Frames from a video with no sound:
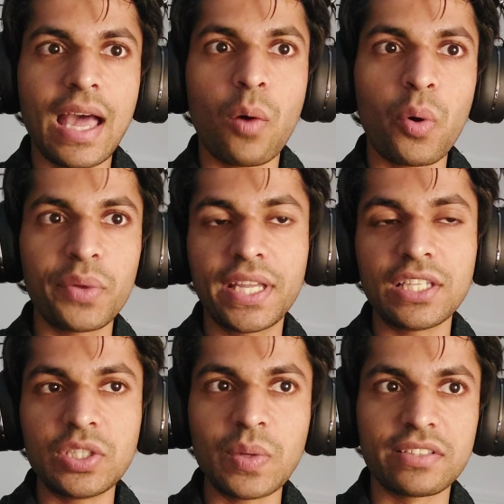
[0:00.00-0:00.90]
and what we
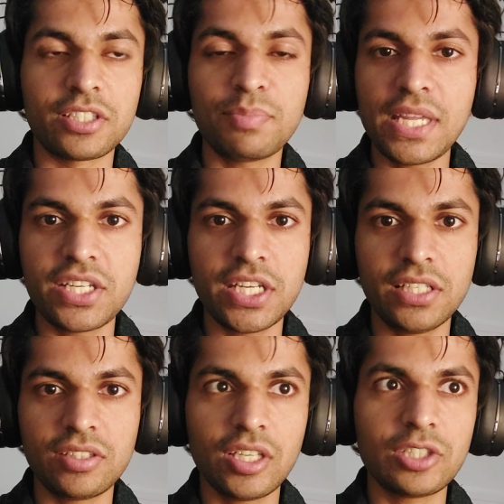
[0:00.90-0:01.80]
can do as a
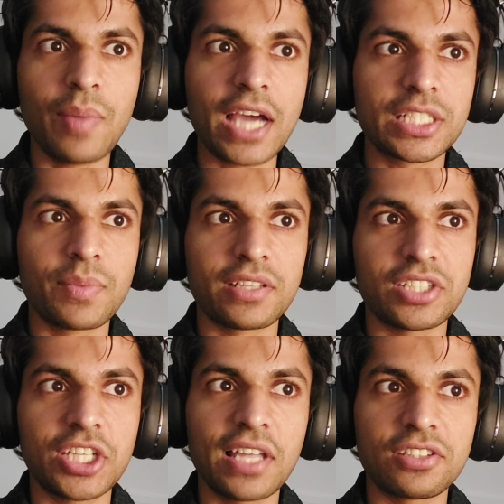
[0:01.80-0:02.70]
species to maximize the
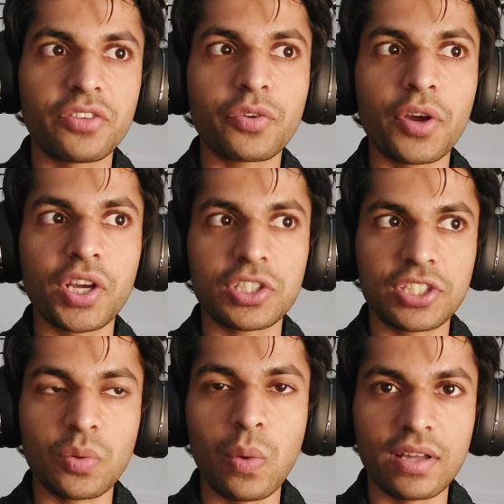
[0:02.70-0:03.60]
chances of going on to
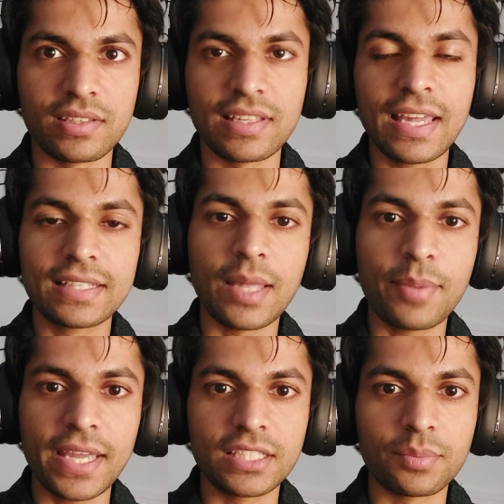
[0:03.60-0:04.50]
the ones that
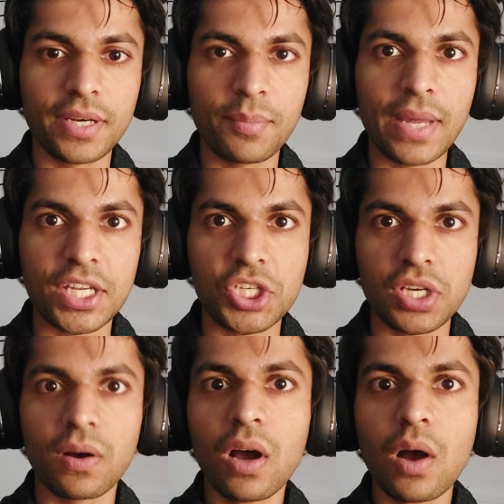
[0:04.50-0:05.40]
paint a pretty
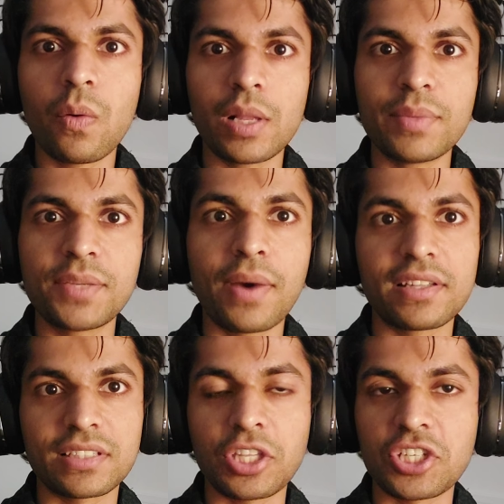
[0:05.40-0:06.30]
picture while
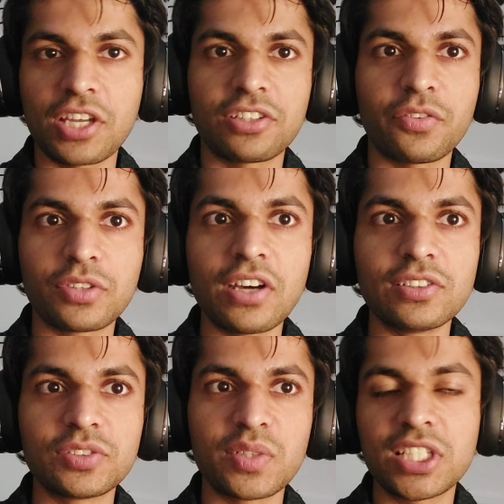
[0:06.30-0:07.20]
minimizing the chance of
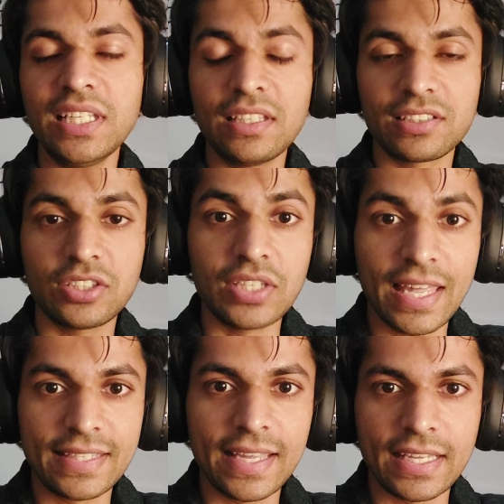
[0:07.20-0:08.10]
those which lead us
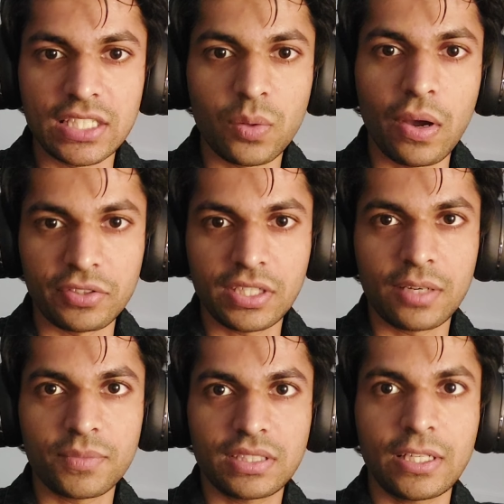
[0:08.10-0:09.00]
to negative
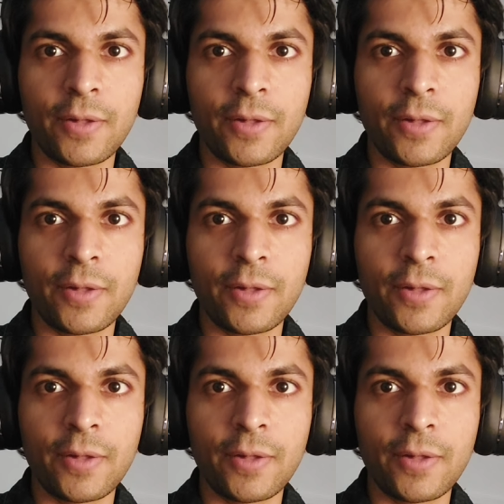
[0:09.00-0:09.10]
outcomes.